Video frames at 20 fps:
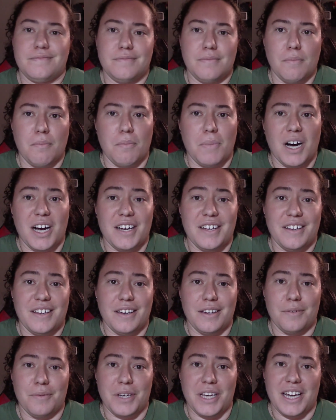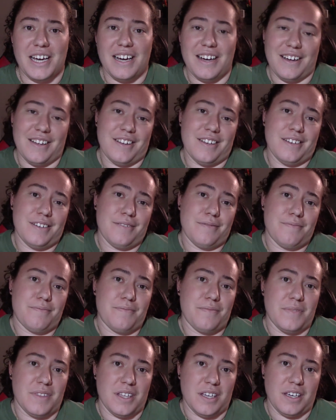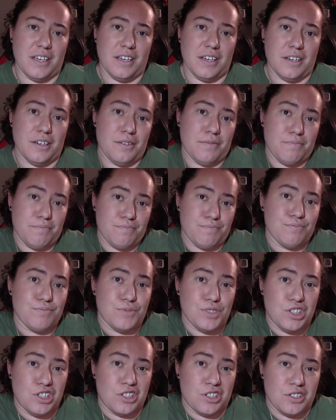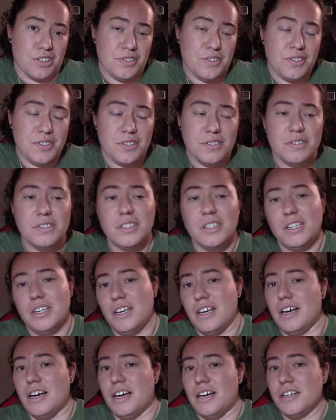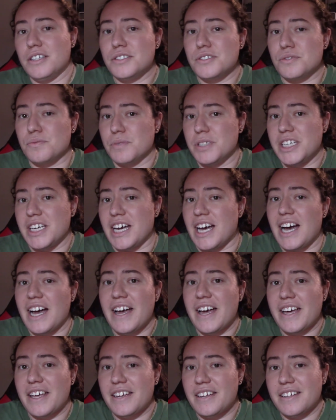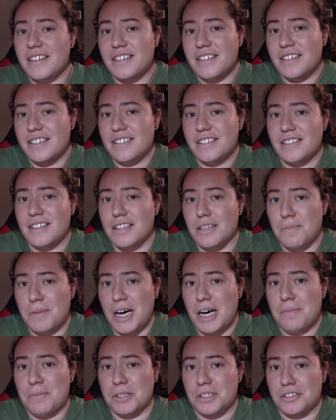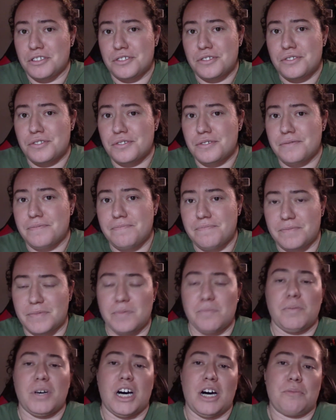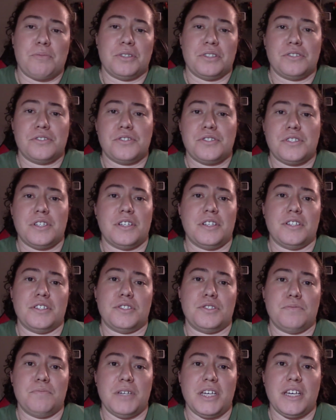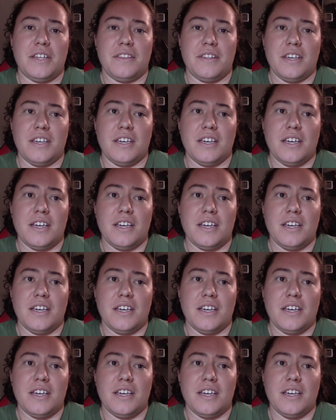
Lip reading: My day, we had the nerds, and we had the populars. Populars tended to be the